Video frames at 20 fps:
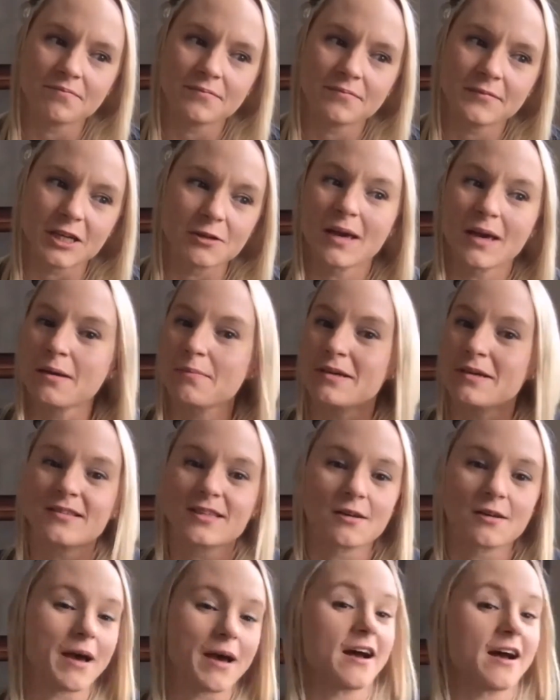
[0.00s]
there may be
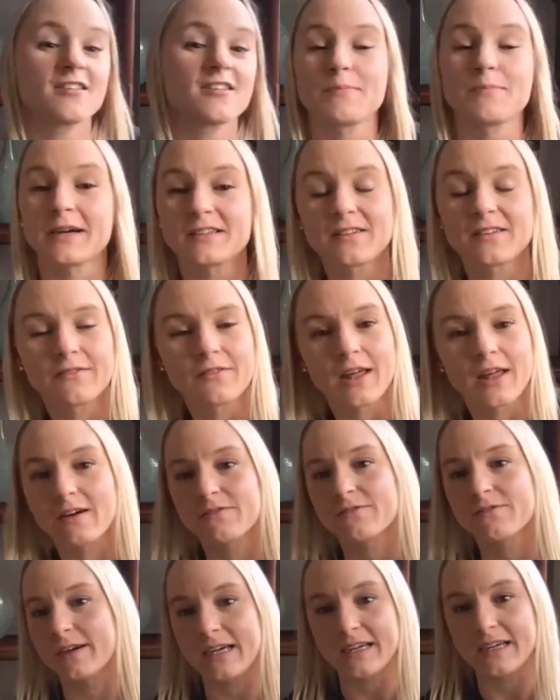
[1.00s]
some aspect of that
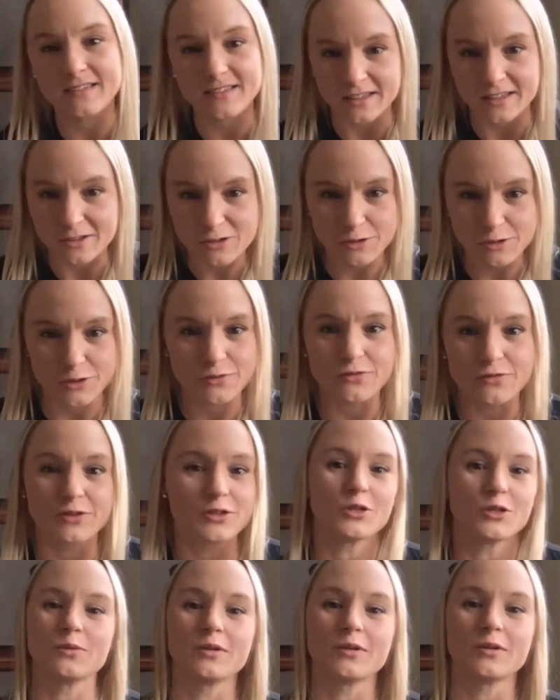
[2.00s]
phrase that's true for
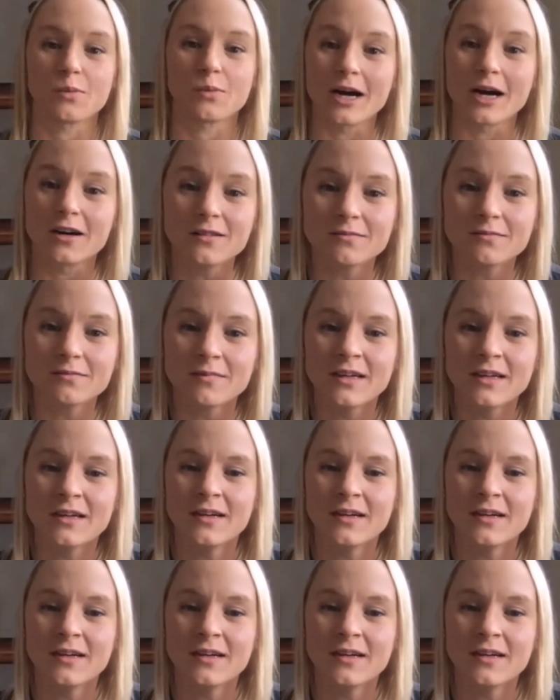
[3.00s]
you as well.